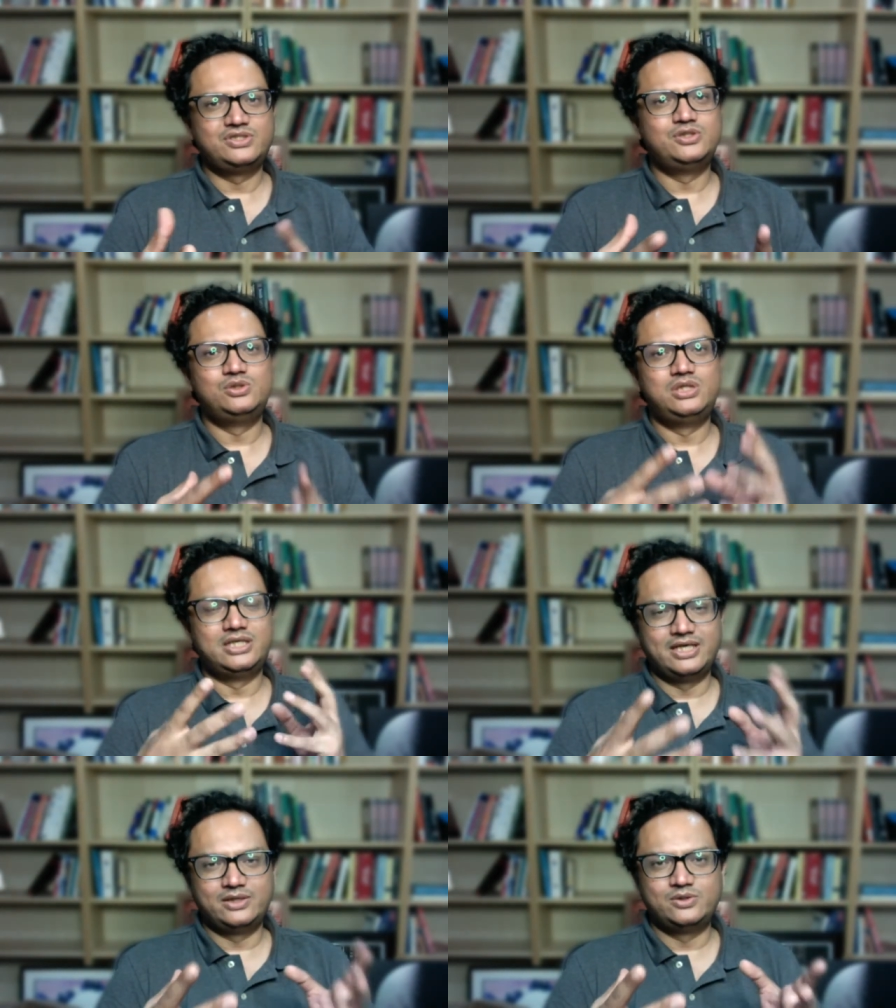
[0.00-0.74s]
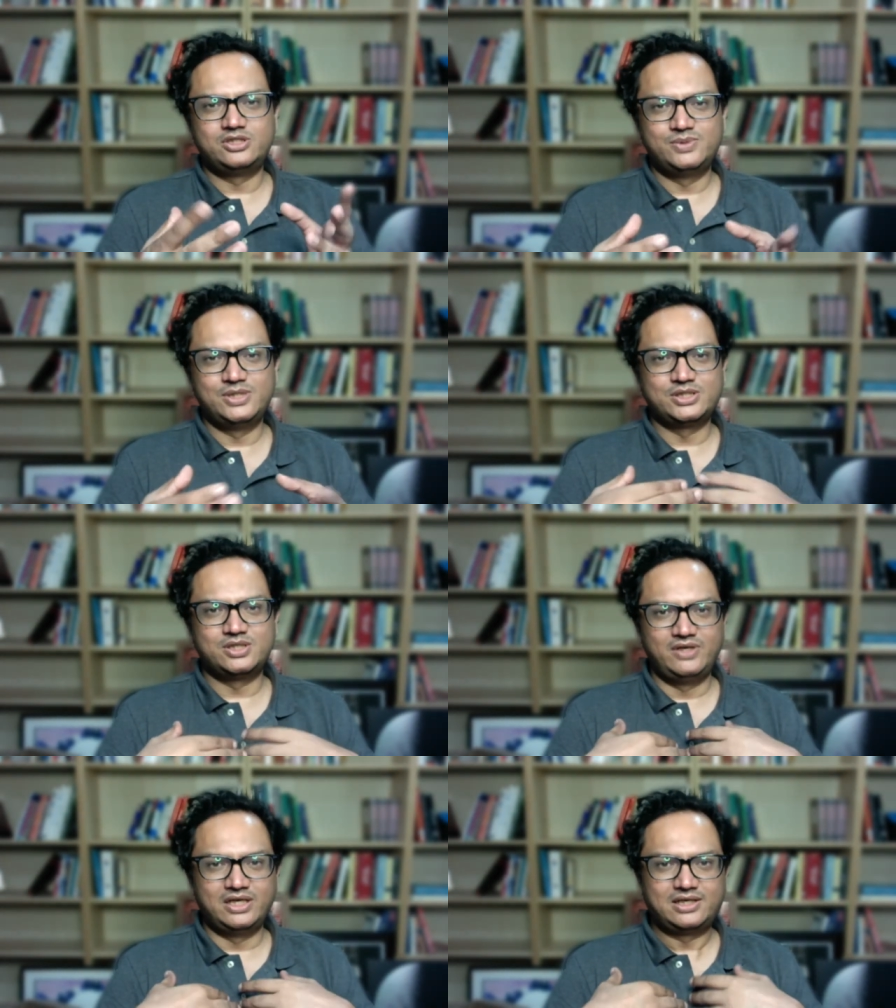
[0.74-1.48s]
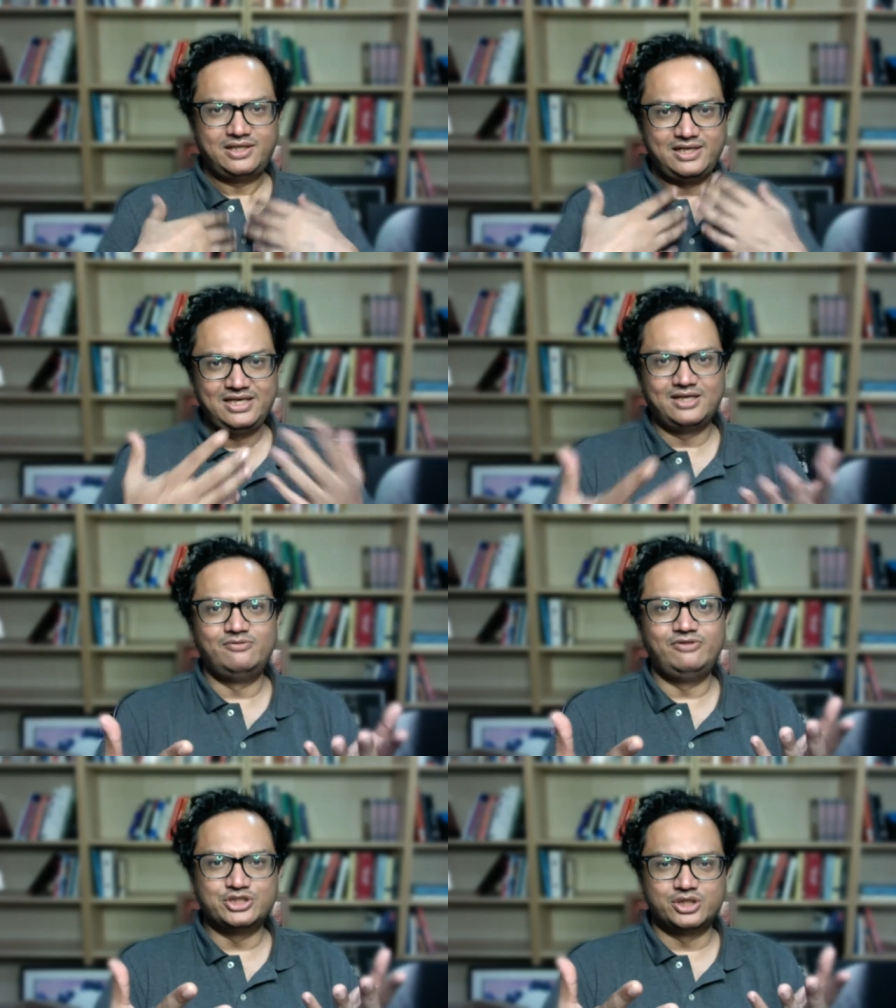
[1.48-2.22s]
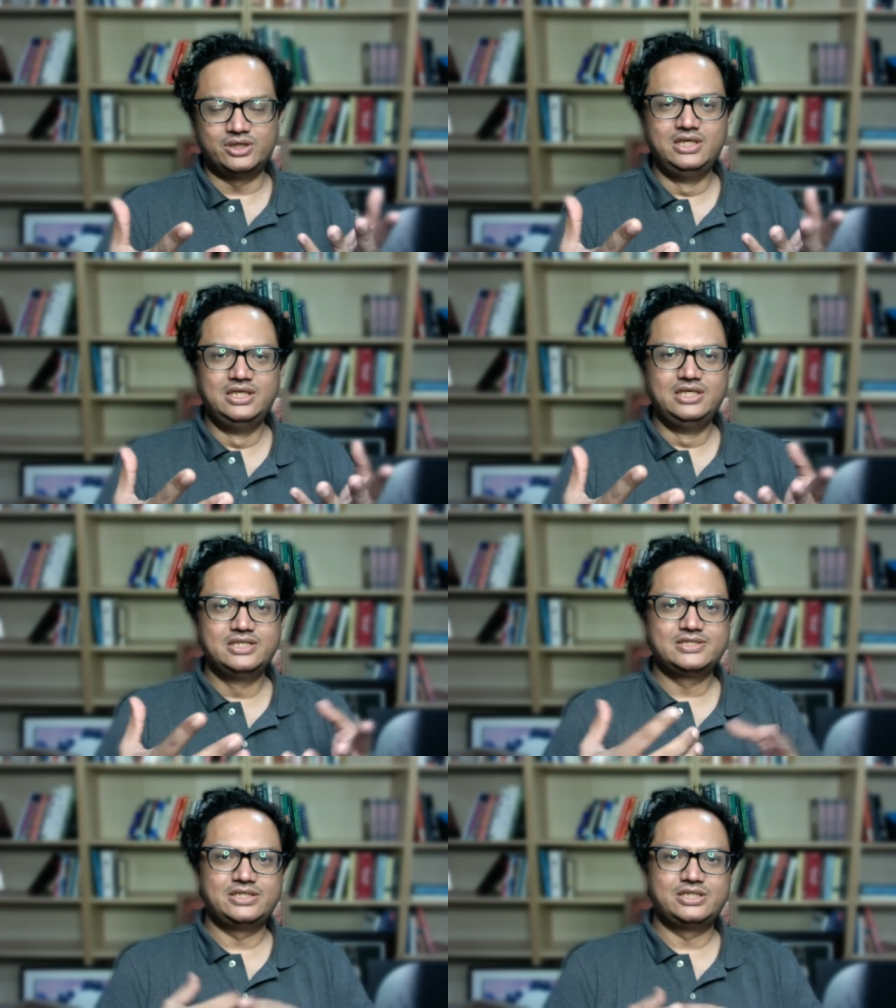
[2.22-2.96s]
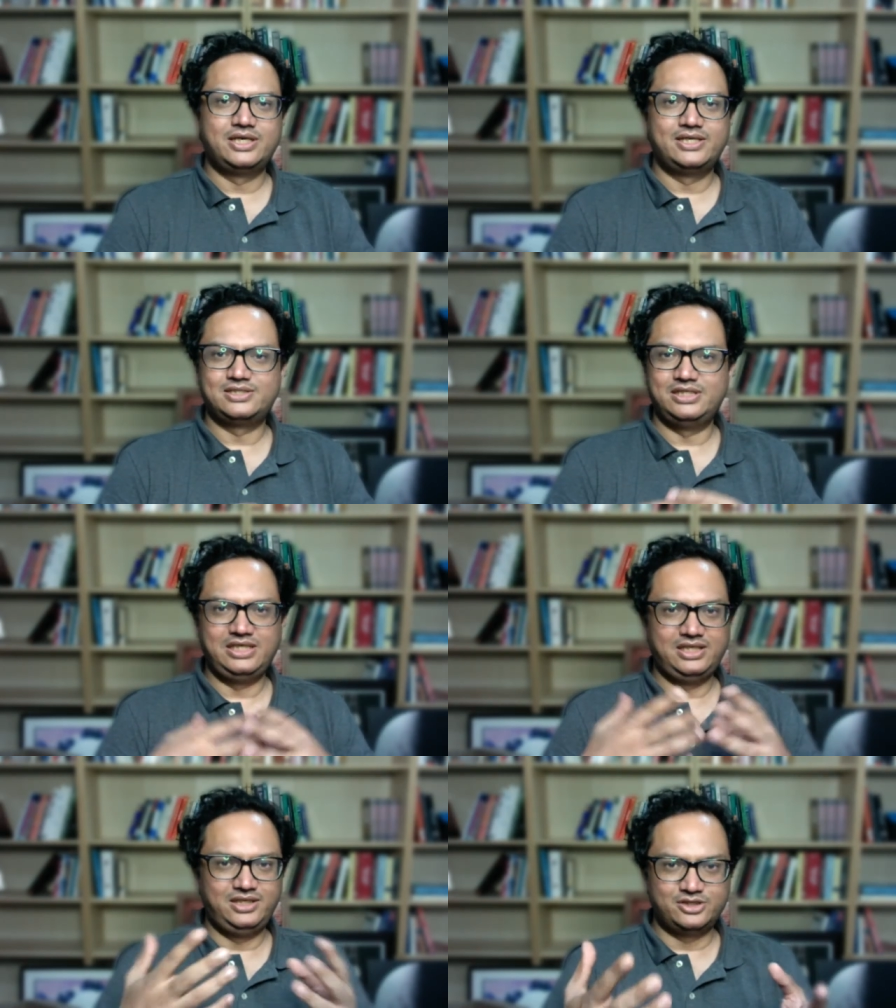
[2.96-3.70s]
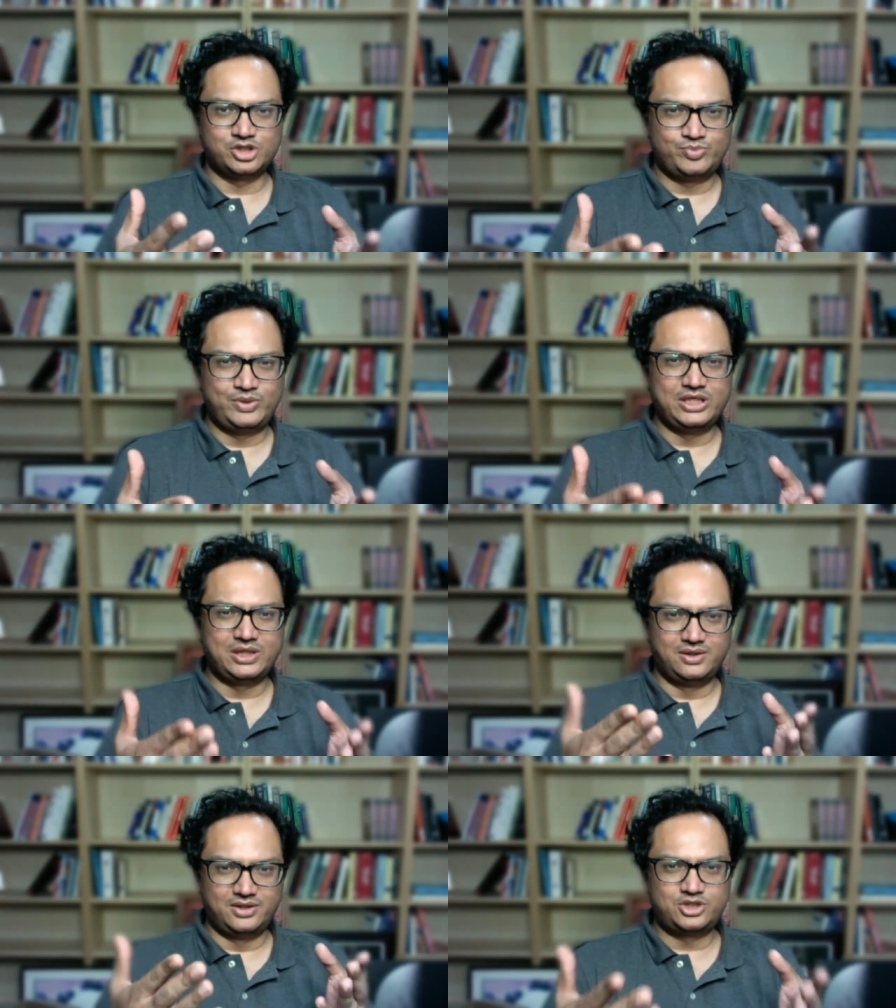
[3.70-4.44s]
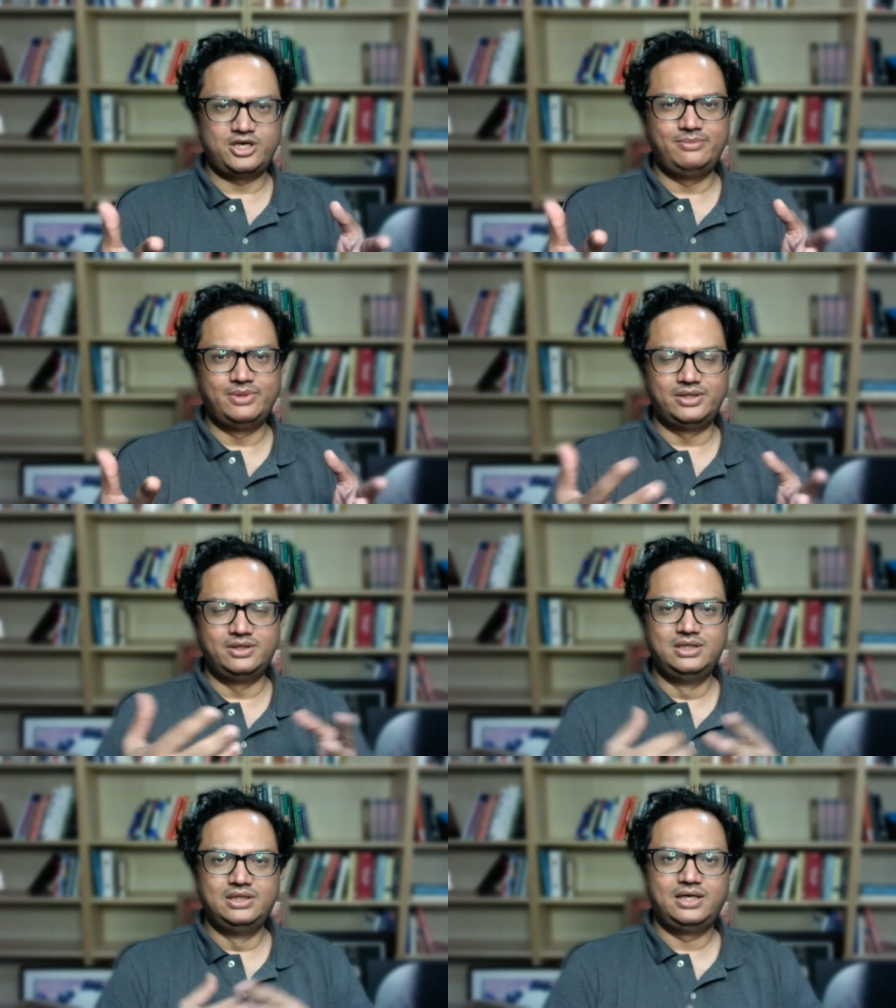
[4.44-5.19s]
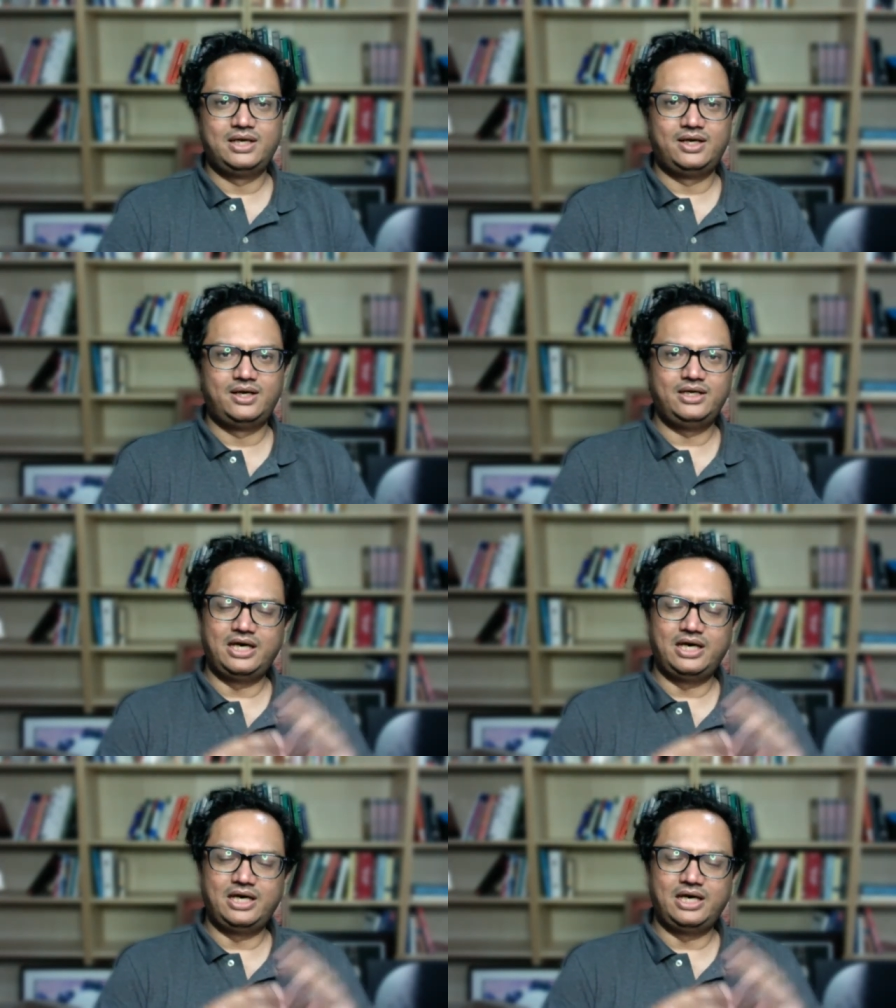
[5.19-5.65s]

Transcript: It's usually, diagnosis based on a clinical feature such as the this particular tremor uh,